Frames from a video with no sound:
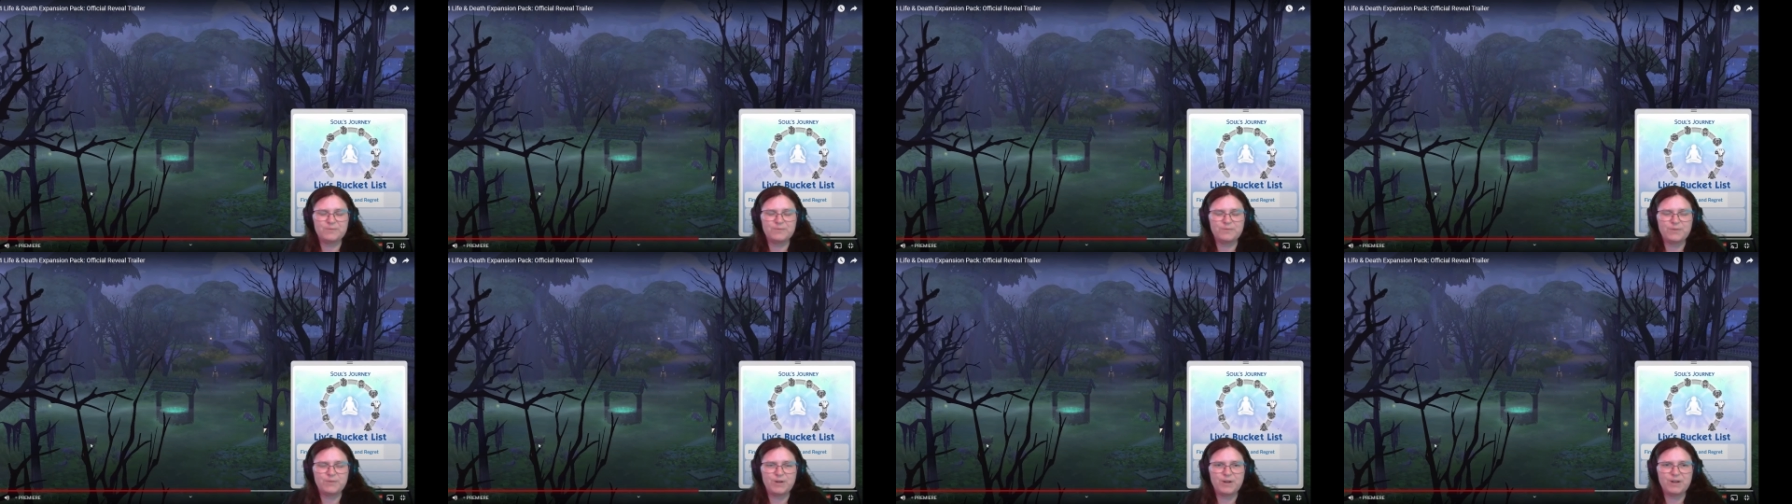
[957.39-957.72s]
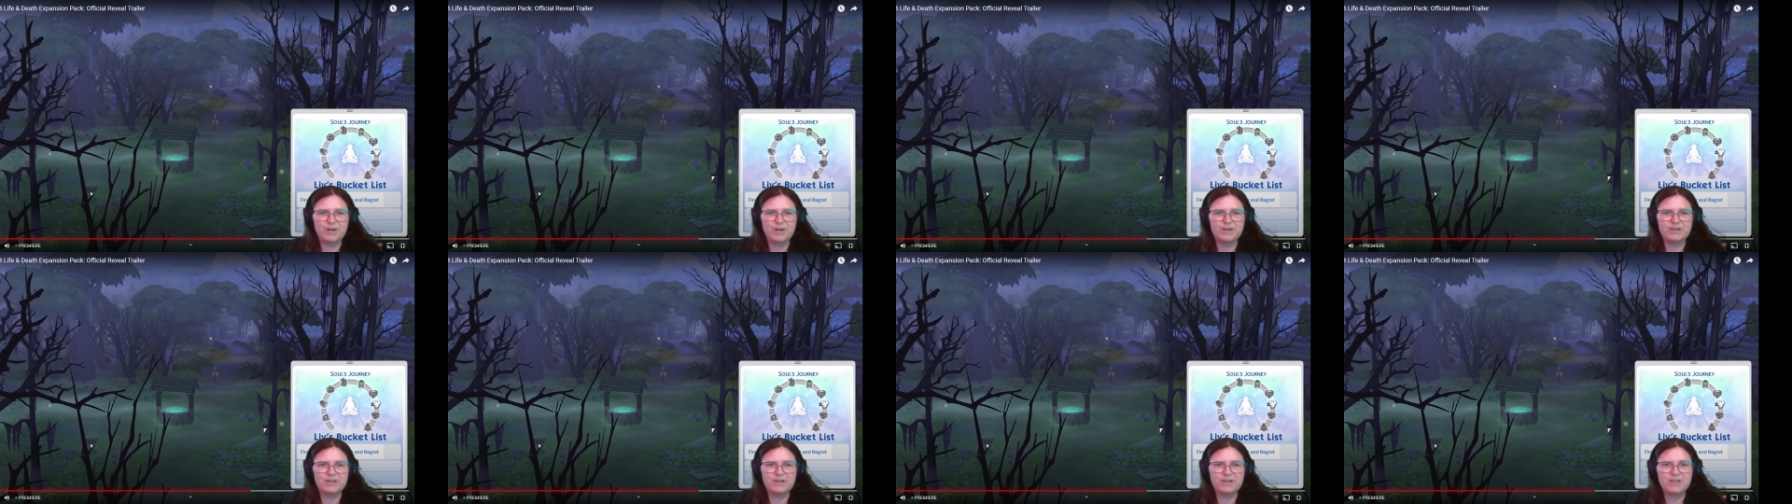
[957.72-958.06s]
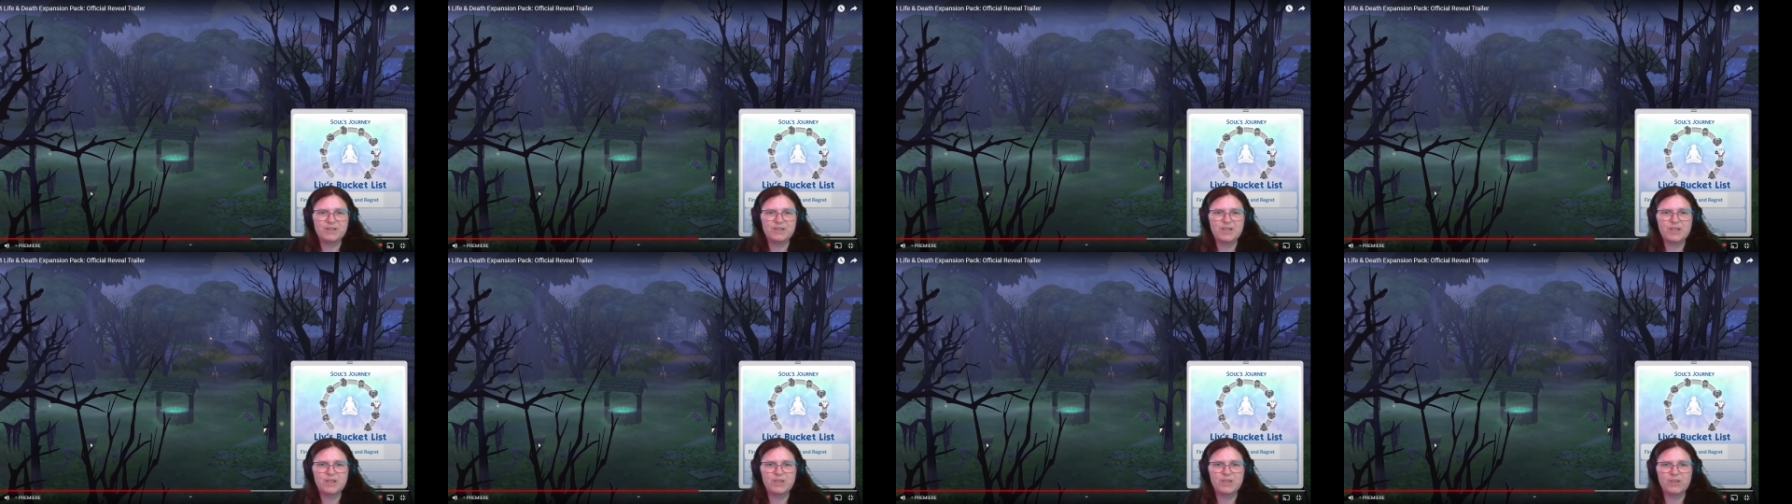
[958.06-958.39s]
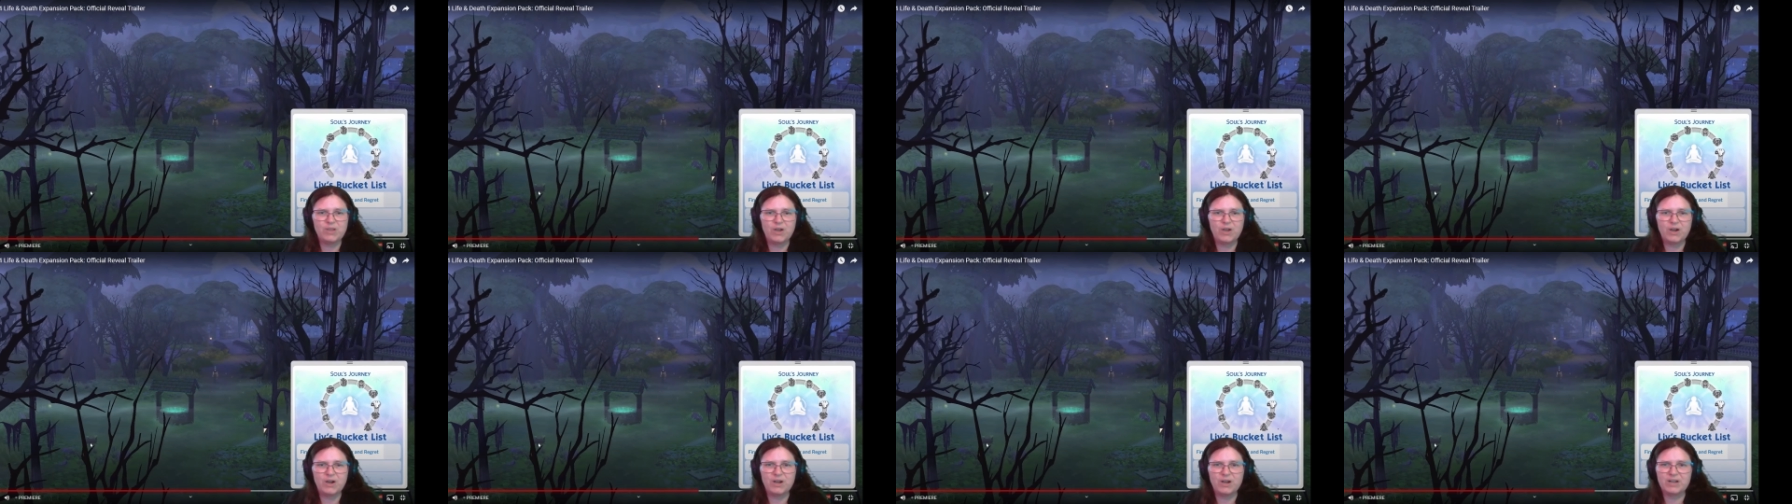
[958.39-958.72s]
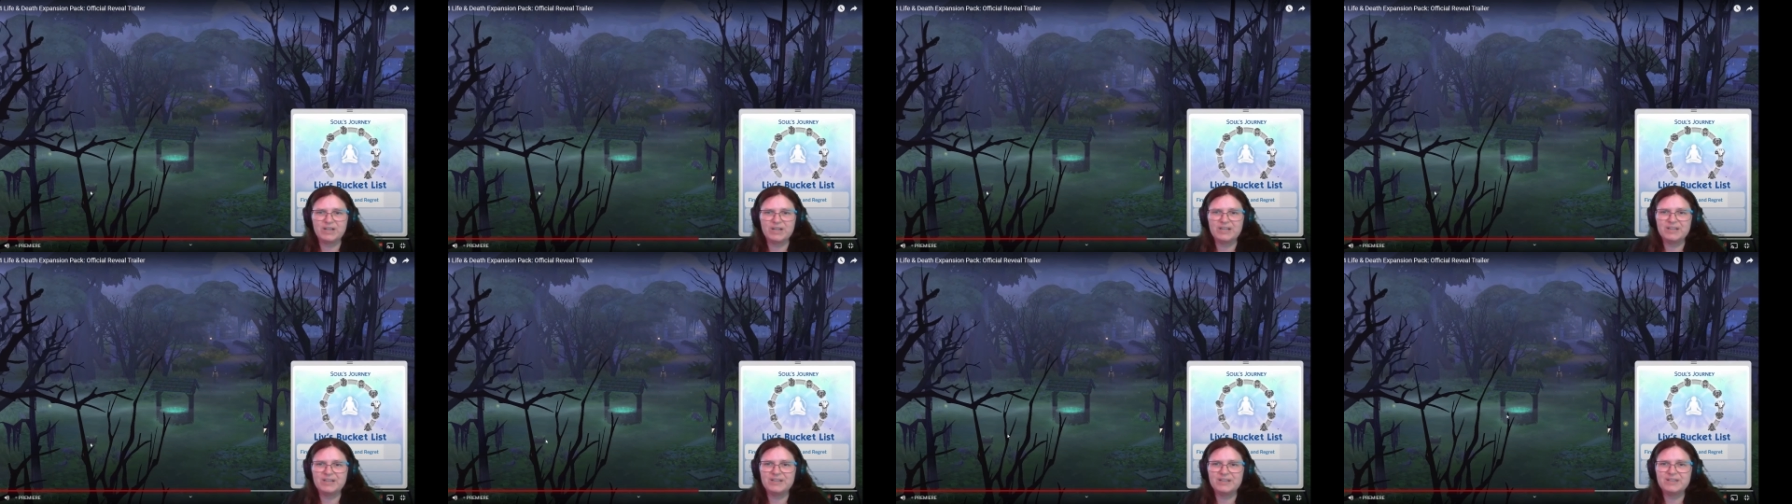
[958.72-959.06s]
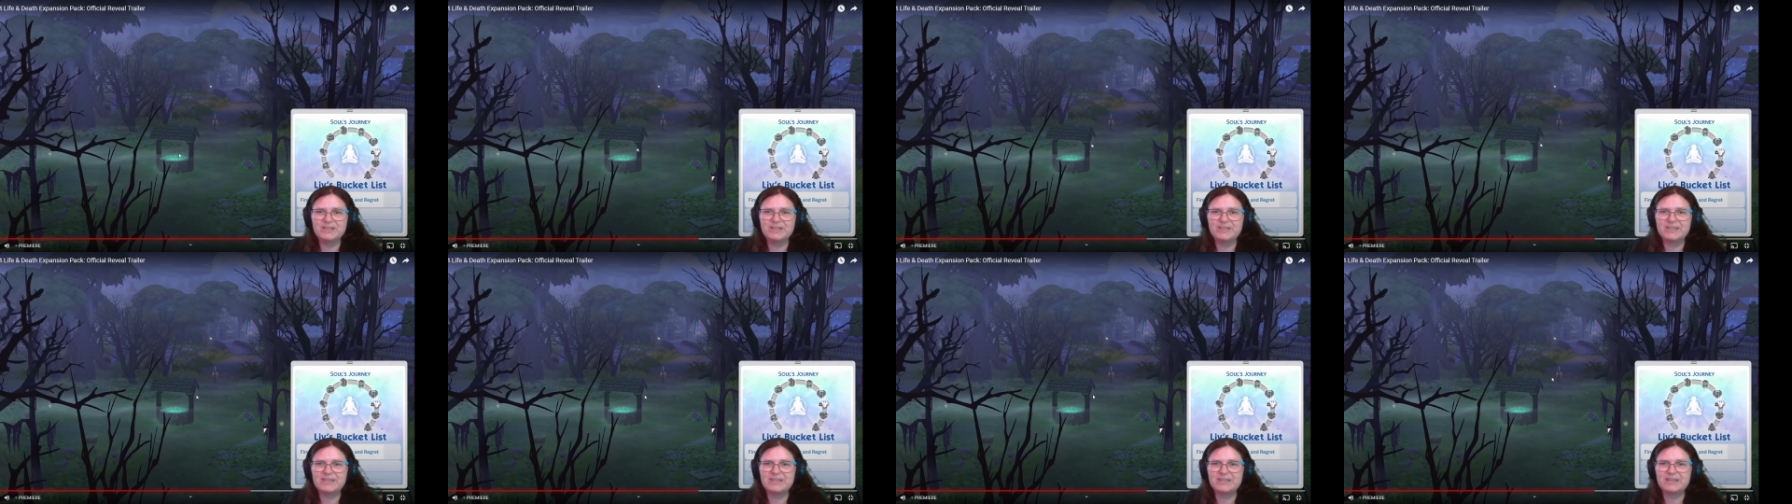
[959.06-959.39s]
frog log
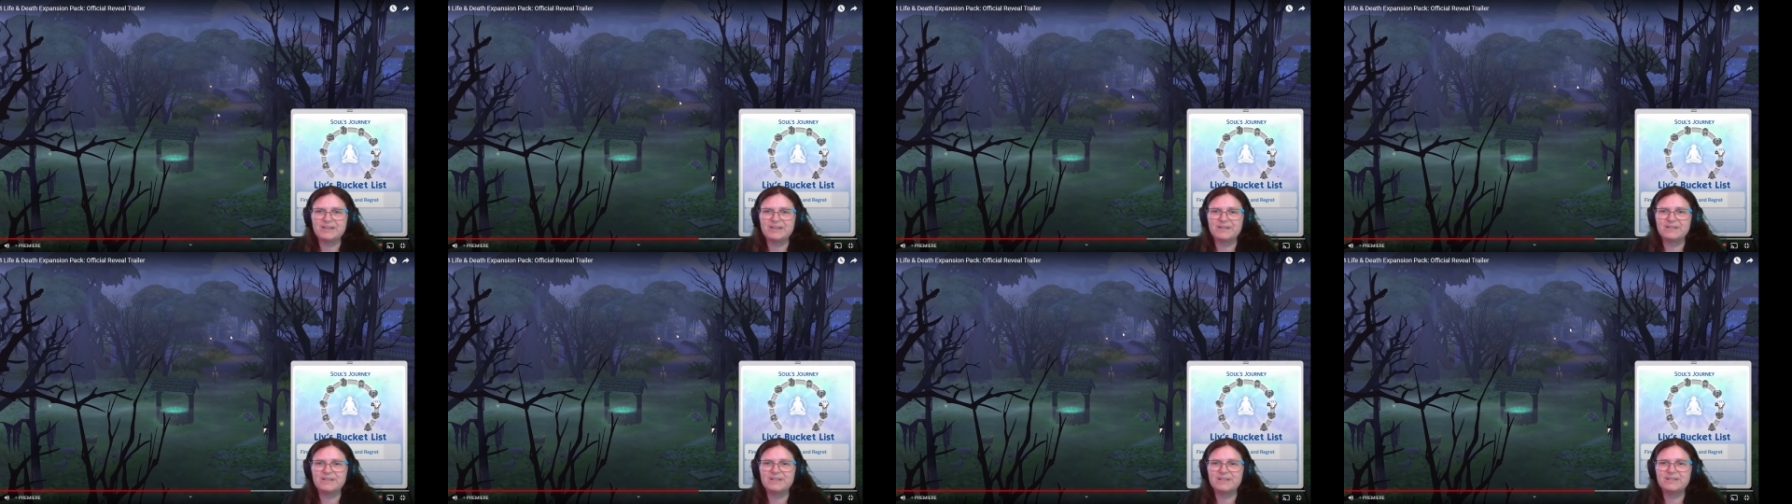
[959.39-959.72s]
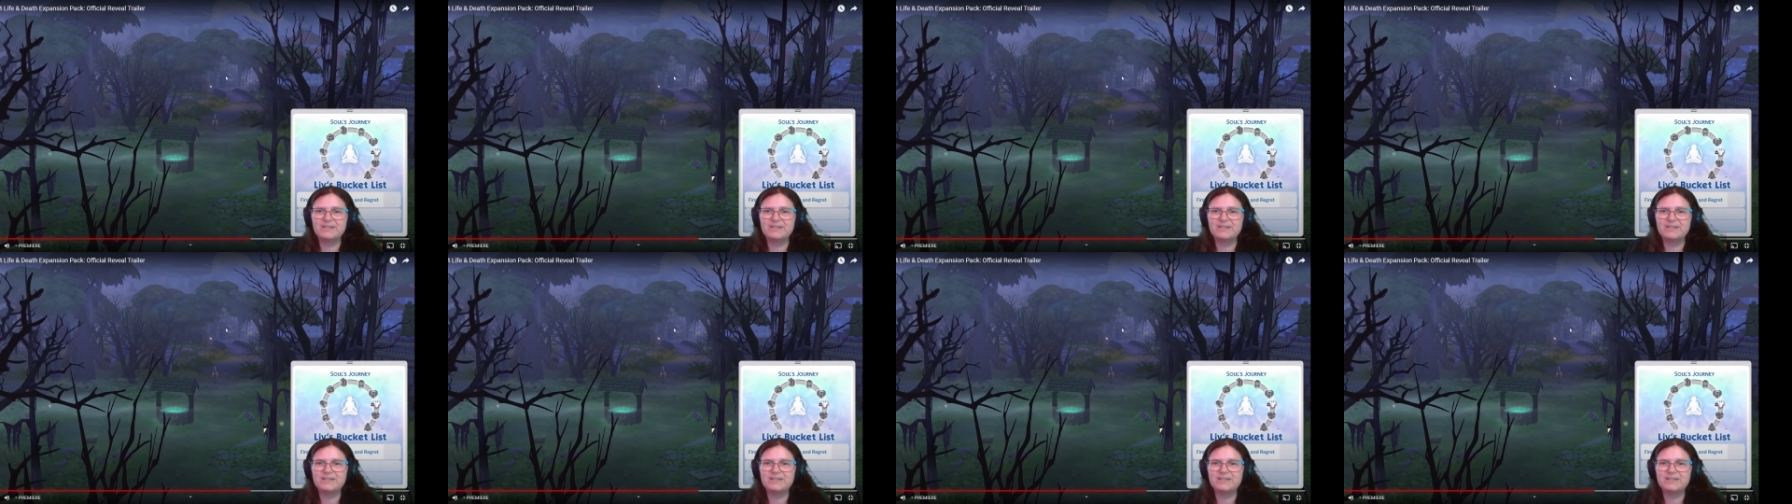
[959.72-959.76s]
there.